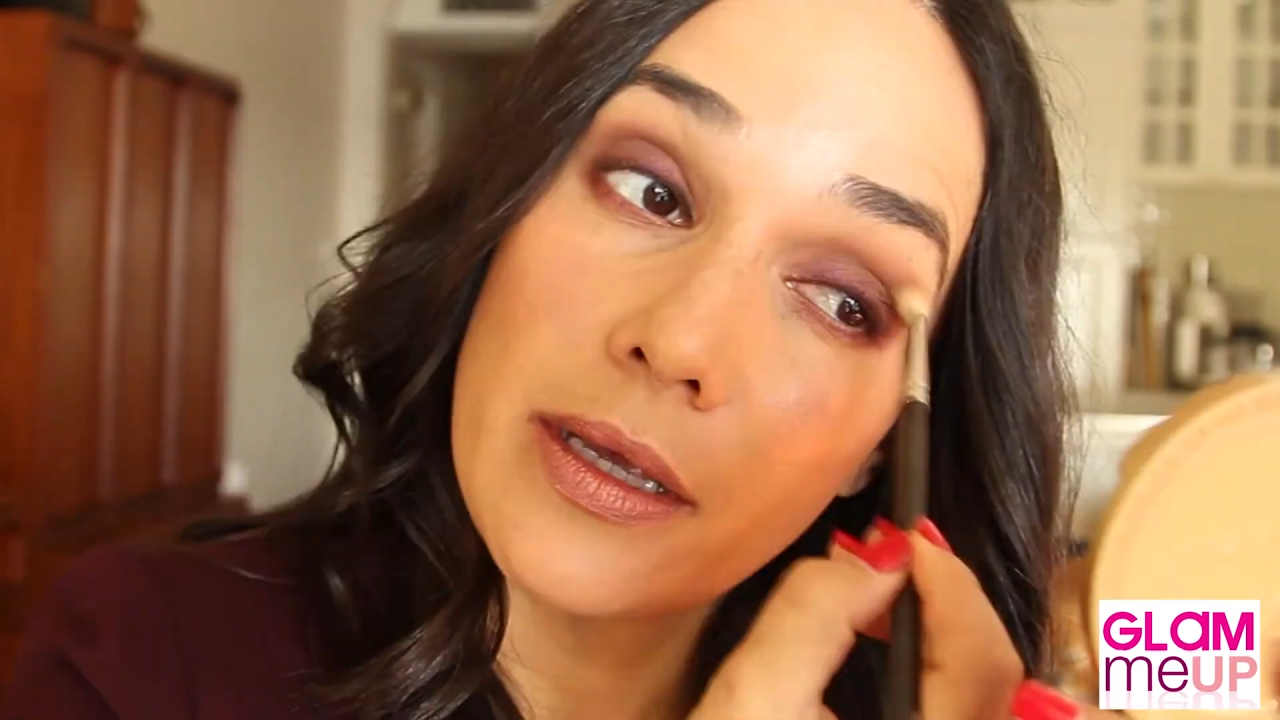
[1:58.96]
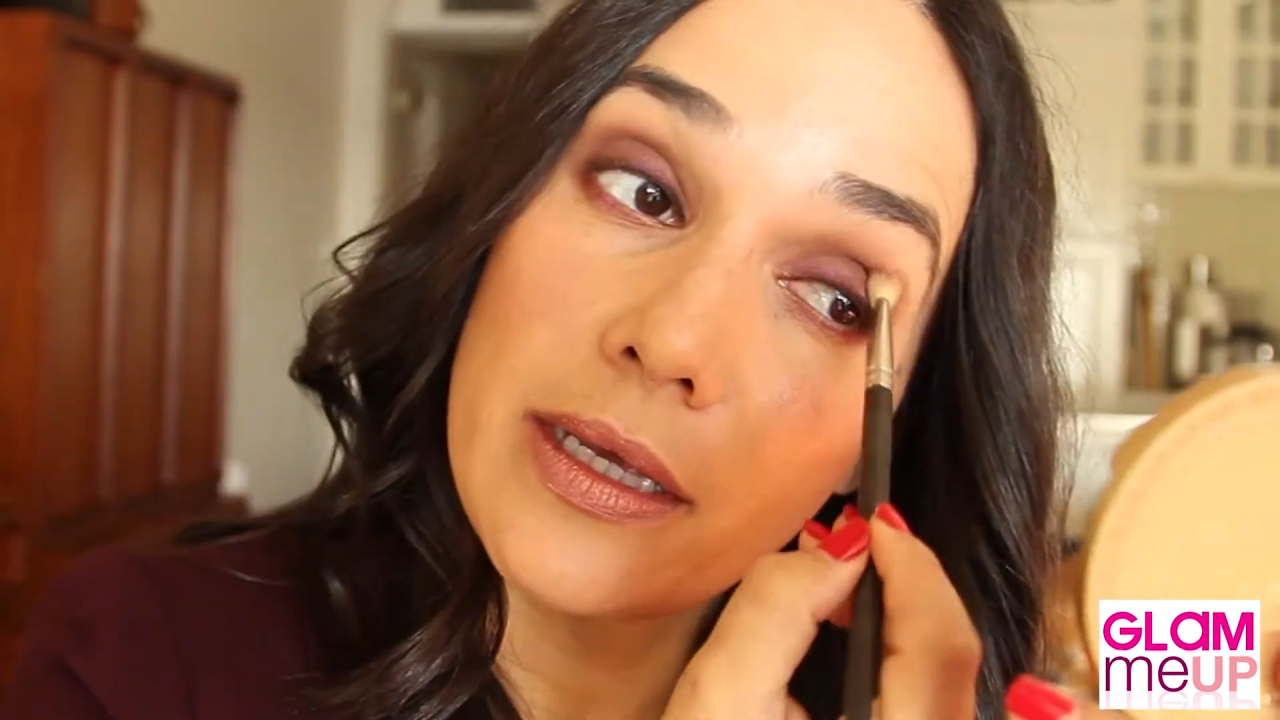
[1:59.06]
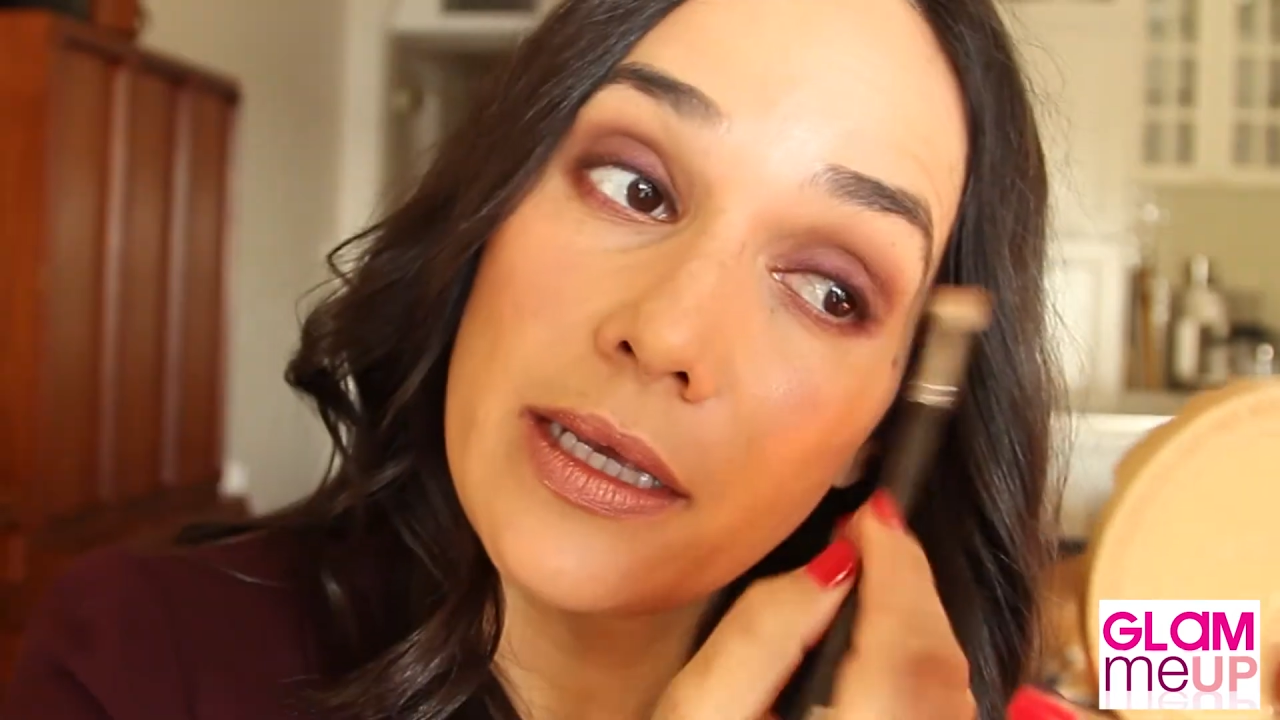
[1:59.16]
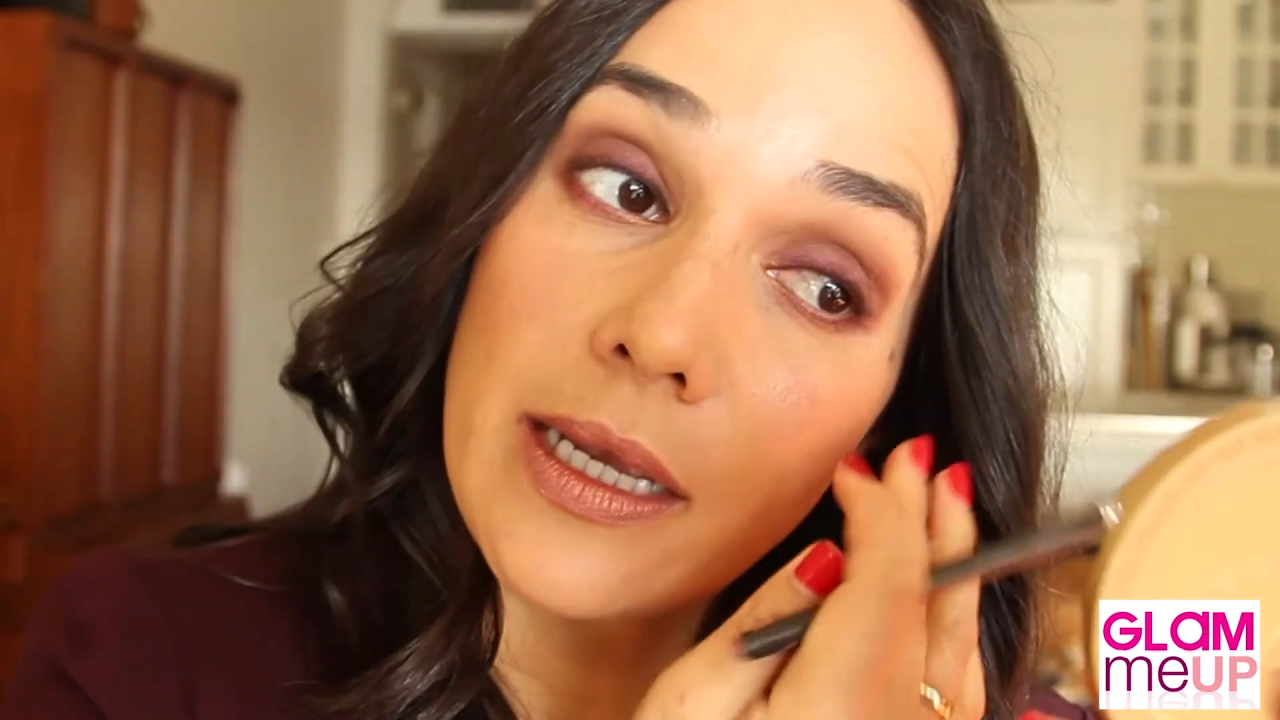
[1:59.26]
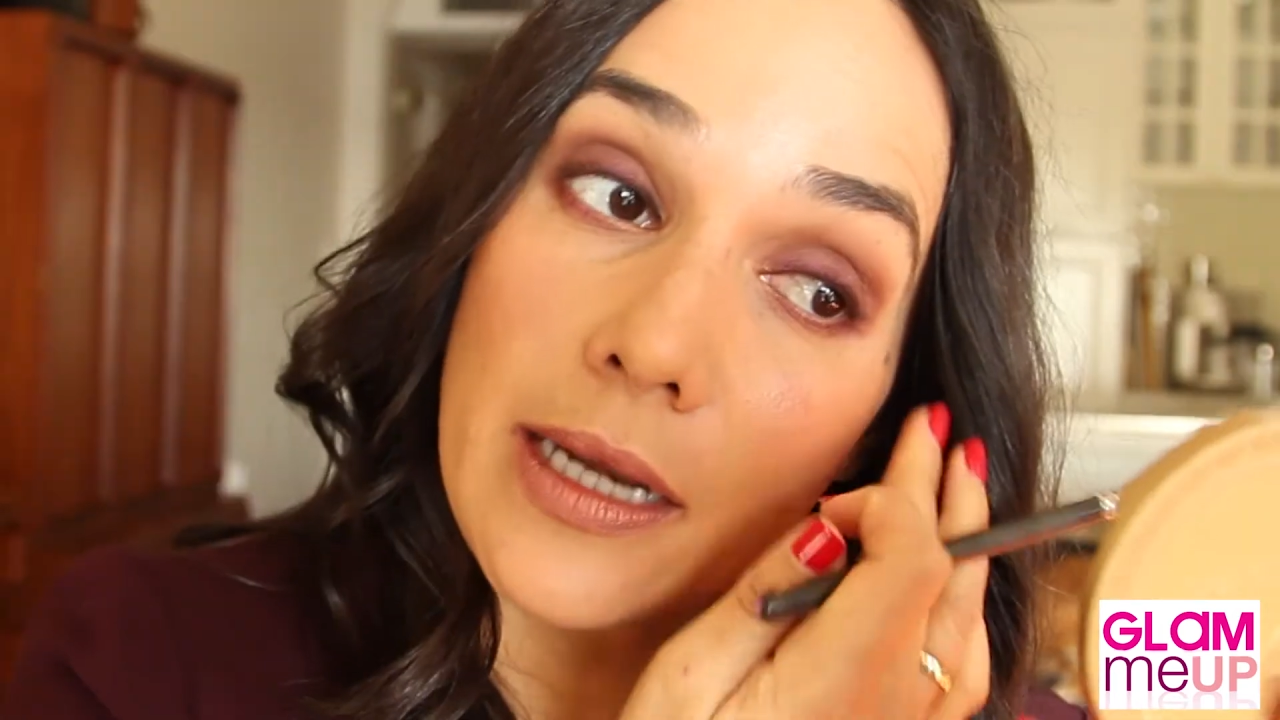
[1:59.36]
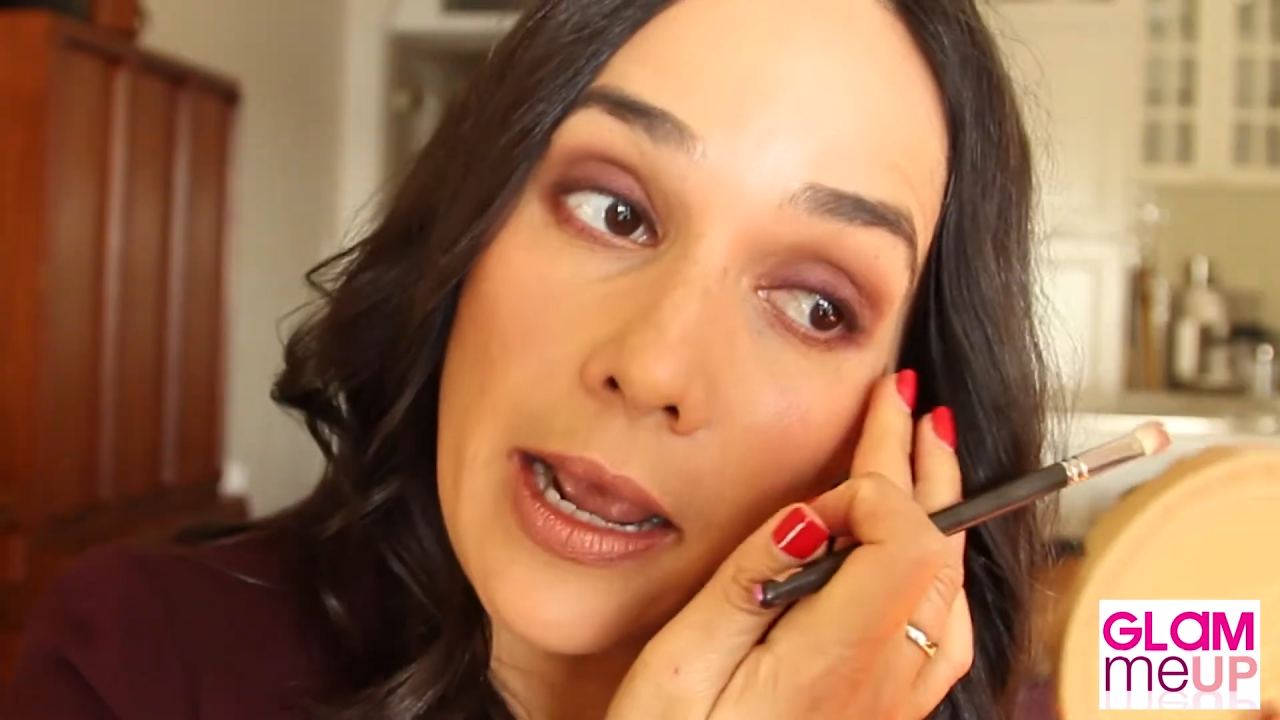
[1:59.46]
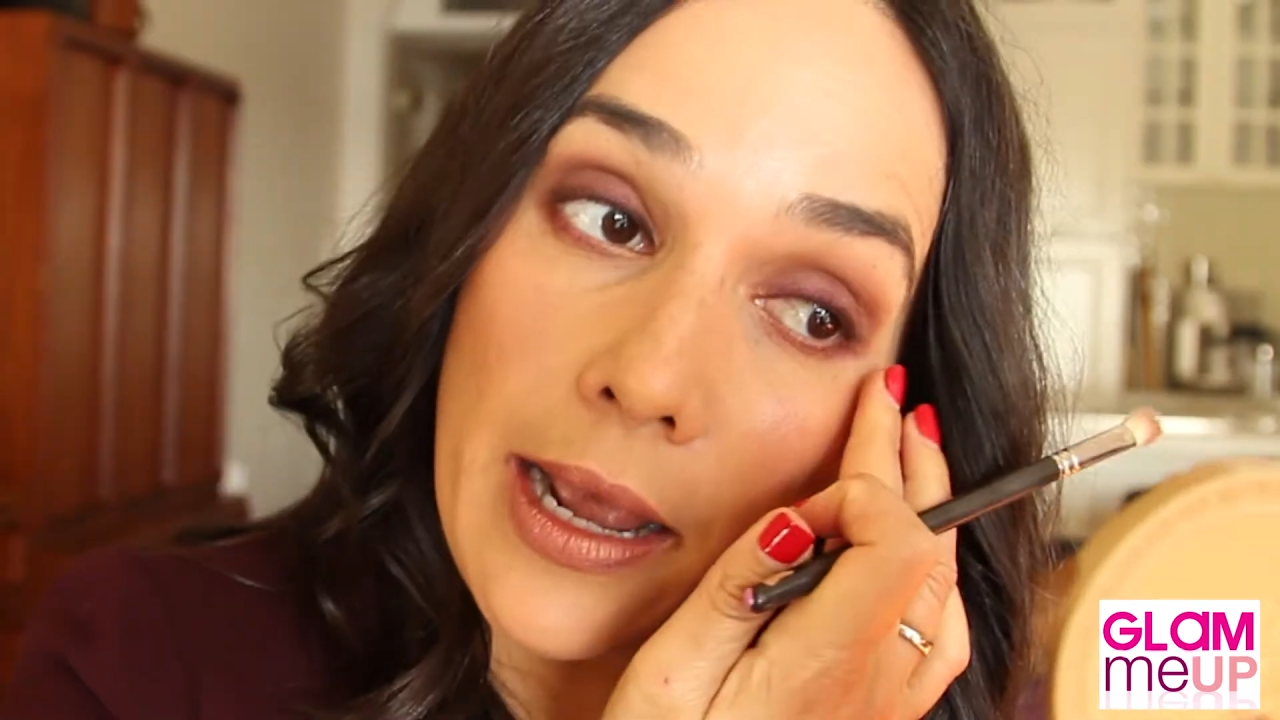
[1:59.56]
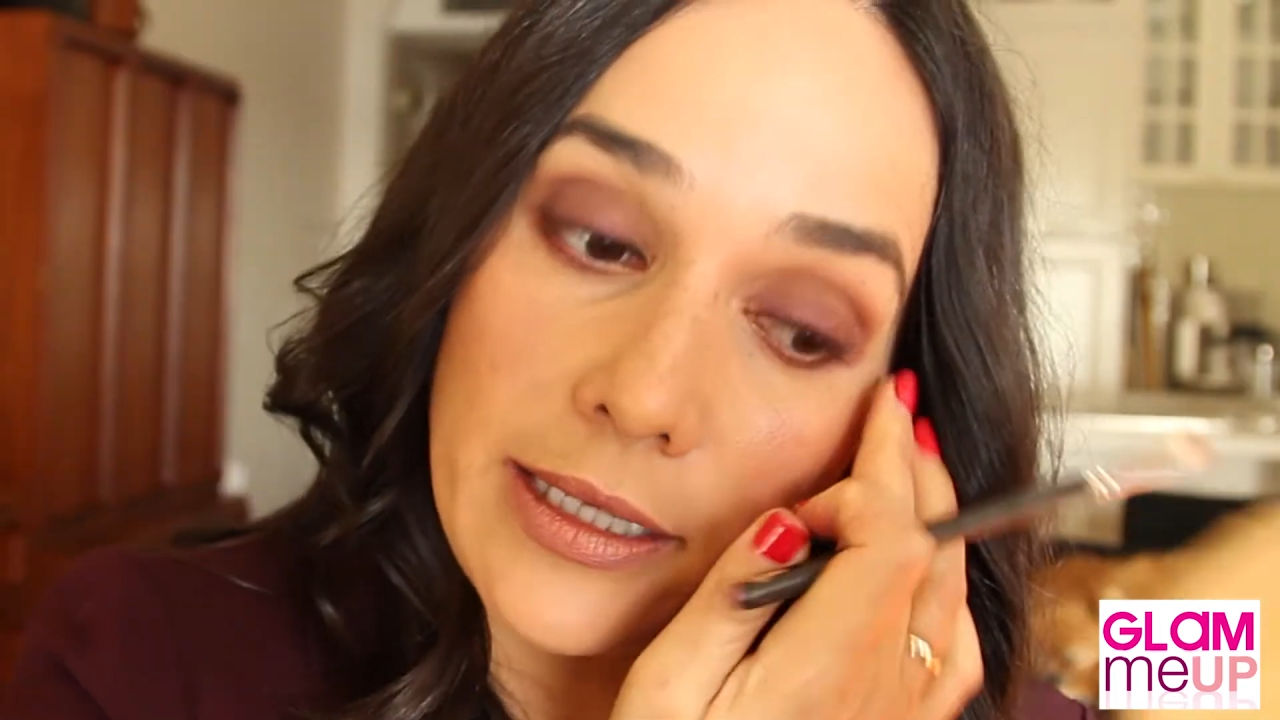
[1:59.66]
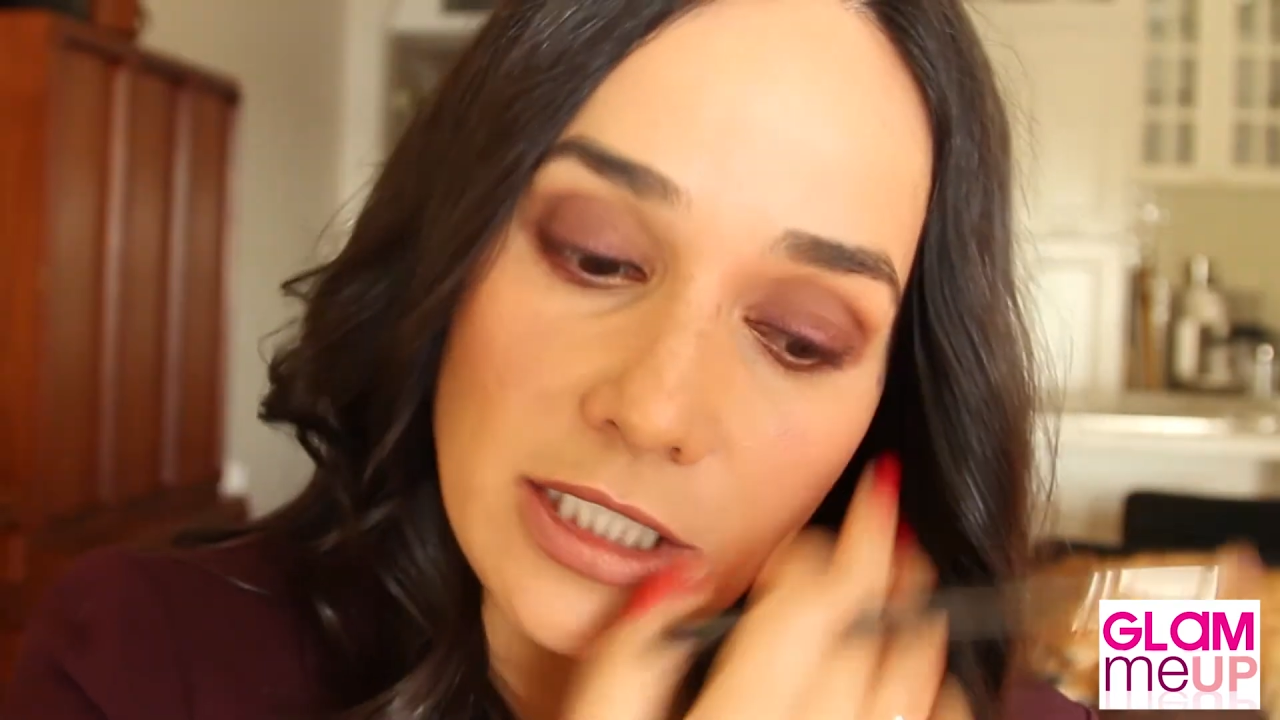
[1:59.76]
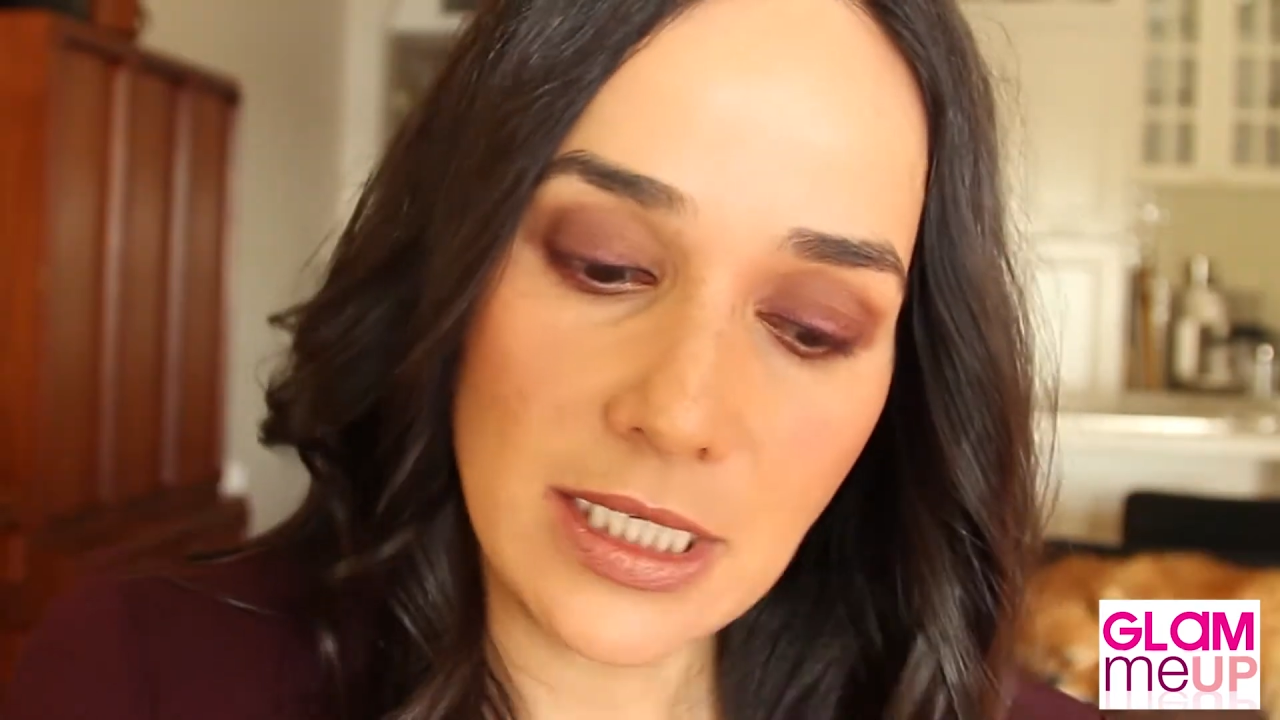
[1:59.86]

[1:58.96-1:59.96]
Again, and